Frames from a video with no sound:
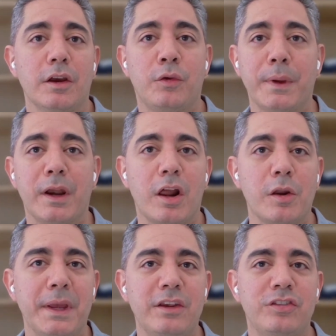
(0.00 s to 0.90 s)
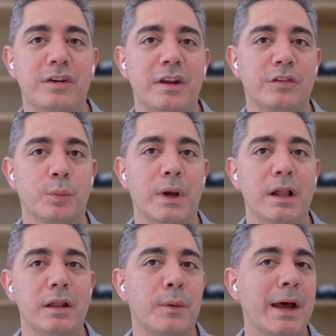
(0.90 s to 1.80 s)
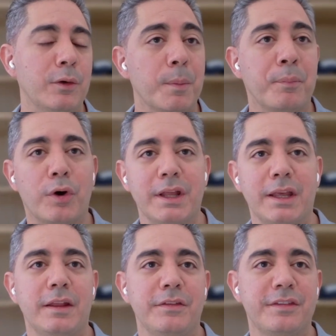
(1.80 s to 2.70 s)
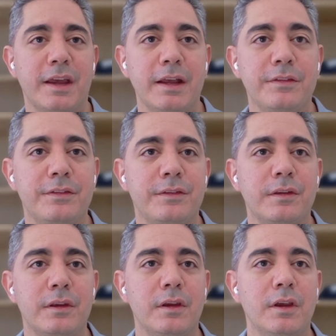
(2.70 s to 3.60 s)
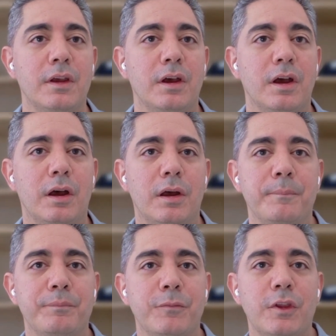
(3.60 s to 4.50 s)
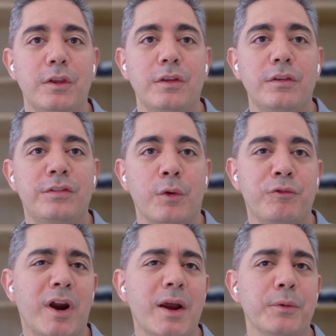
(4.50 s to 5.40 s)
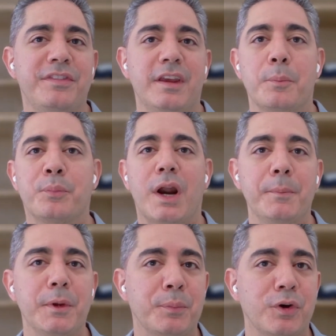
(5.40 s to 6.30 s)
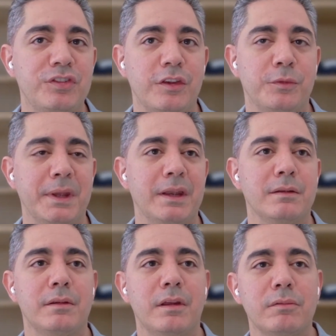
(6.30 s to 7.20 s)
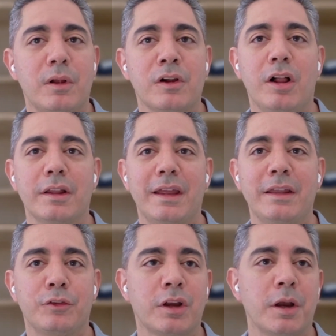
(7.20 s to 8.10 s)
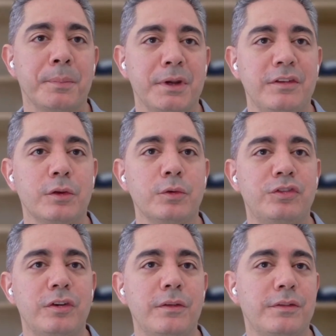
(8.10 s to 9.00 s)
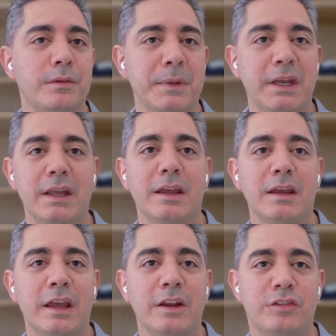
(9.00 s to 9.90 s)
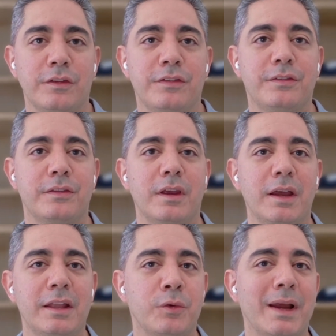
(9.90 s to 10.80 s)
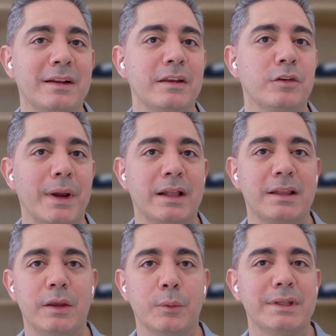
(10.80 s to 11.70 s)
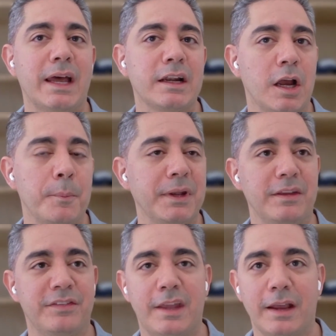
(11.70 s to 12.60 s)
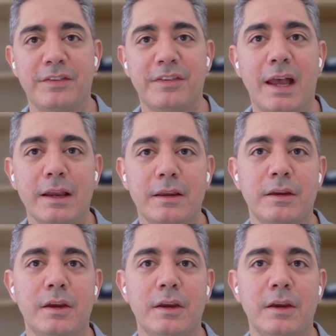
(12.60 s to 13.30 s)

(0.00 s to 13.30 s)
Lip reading: create automation as well around reporting and insights. So far, I would say the primary push has been, I'll call it intercompany solutions, meaning agents interacting directly with that company's tech stack,